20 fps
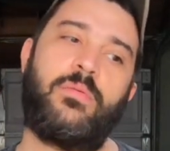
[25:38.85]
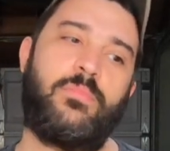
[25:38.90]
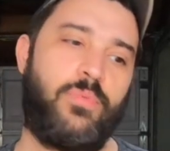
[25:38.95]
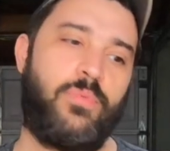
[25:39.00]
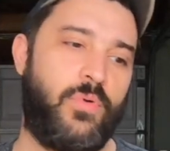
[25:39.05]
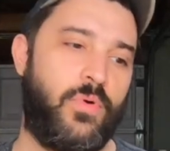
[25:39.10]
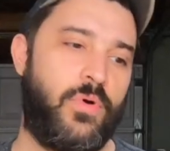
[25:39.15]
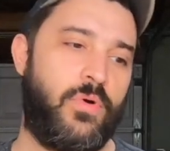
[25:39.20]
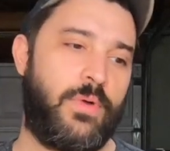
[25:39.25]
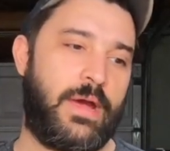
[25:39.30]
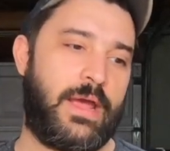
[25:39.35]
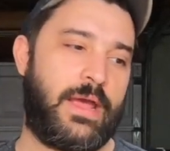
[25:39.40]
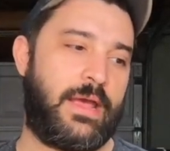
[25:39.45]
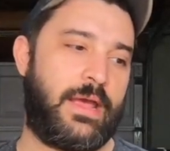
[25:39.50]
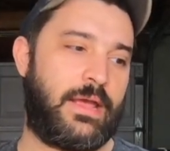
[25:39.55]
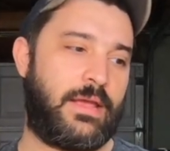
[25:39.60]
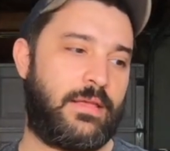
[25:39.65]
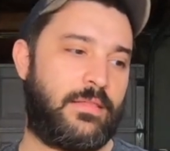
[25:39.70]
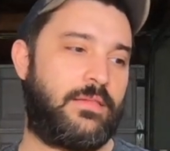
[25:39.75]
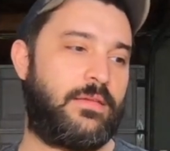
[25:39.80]
blew
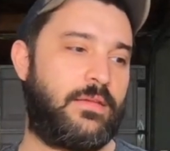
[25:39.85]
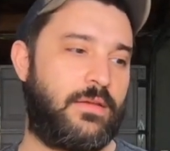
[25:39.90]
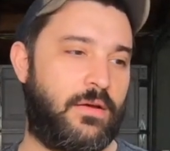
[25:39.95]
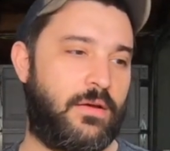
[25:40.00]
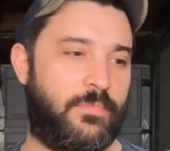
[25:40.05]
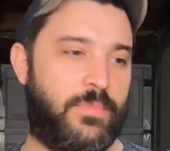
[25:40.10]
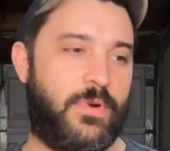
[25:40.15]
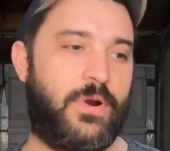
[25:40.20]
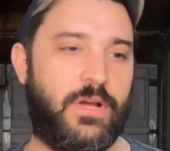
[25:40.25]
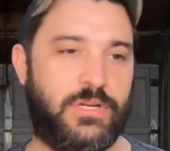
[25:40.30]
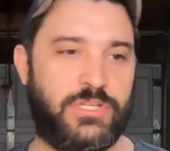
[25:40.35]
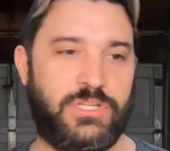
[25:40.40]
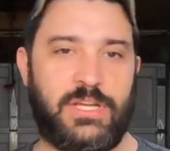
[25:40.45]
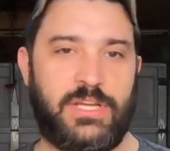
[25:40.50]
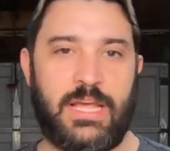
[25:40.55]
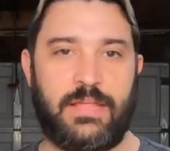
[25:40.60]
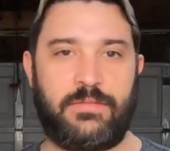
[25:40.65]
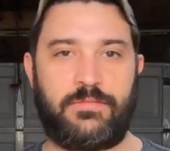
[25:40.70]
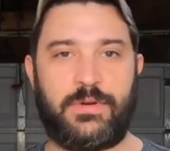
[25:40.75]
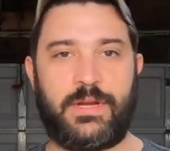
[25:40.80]
away the production
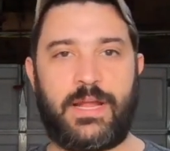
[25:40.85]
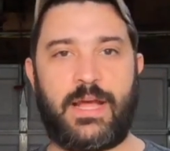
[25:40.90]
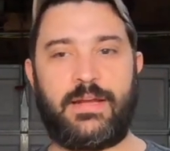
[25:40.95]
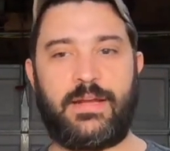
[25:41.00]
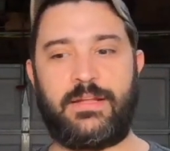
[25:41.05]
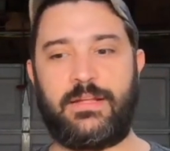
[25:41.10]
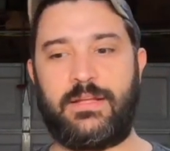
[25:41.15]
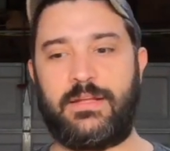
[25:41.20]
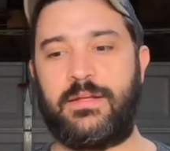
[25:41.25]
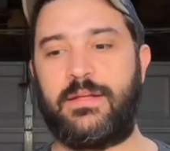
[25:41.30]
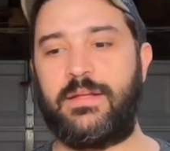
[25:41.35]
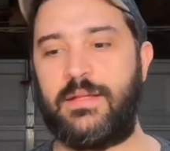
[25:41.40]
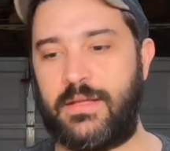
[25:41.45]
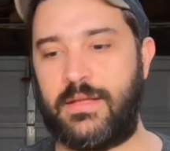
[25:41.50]
K390